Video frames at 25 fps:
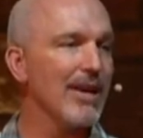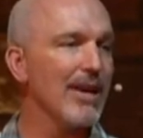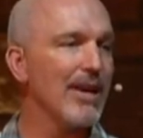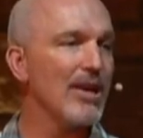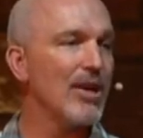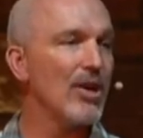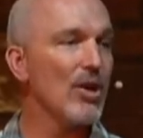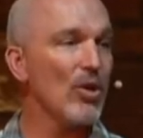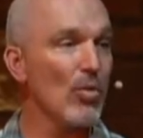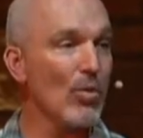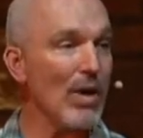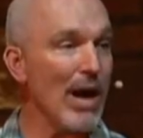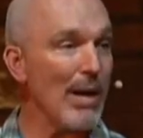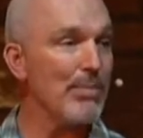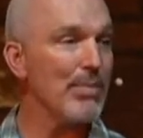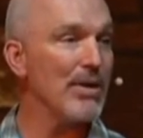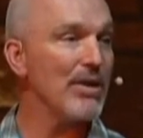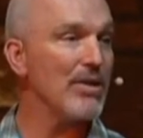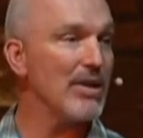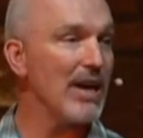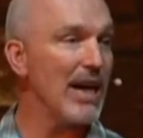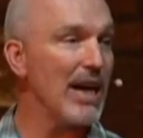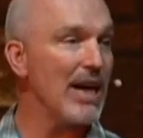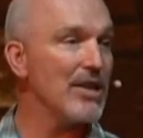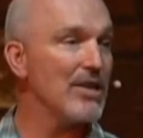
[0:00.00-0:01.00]
your
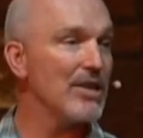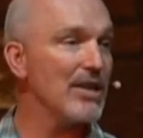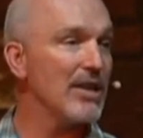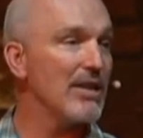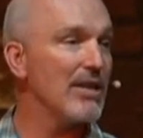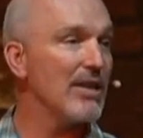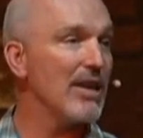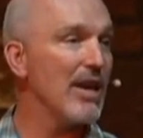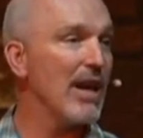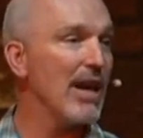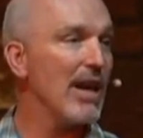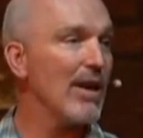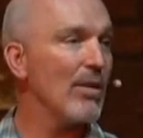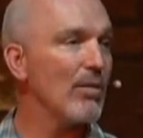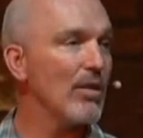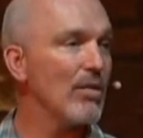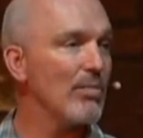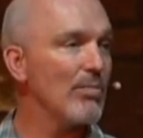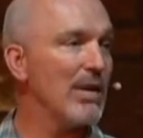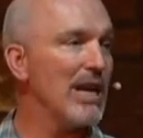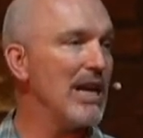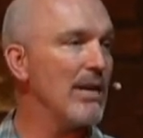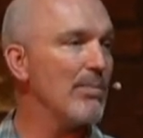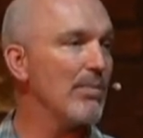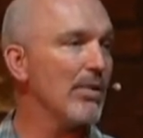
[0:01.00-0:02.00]
reputation with
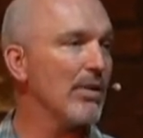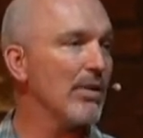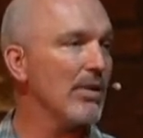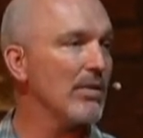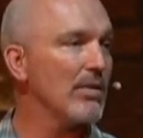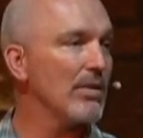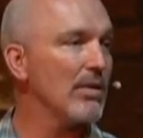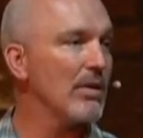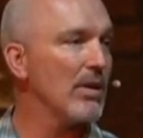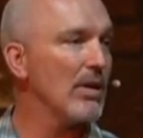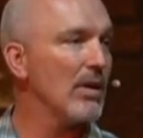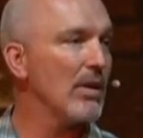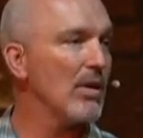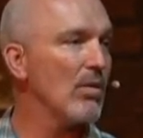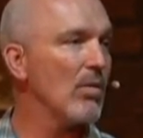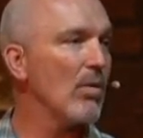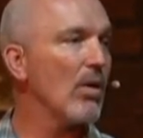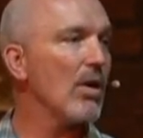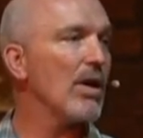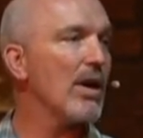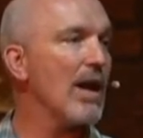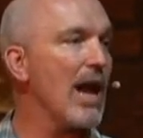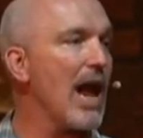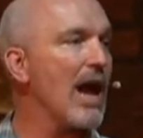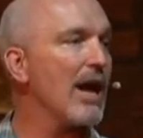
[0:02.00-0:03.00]
people who
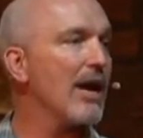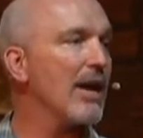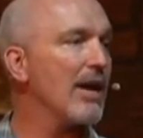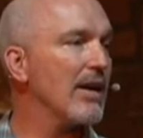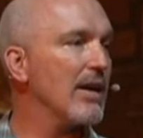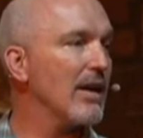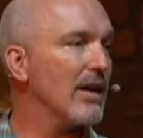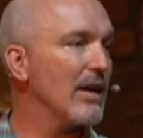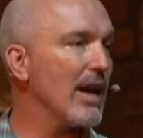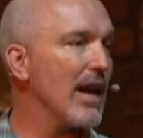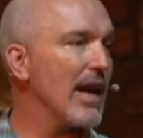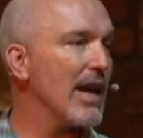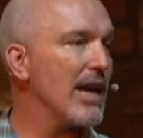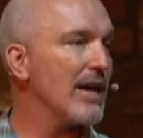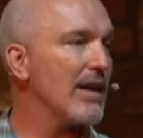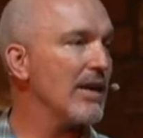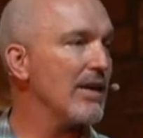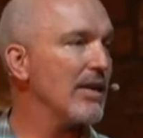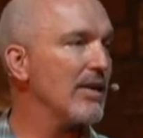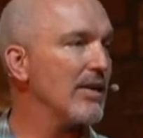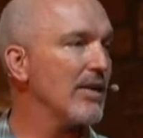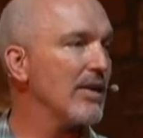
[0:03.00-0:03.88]
are not going to like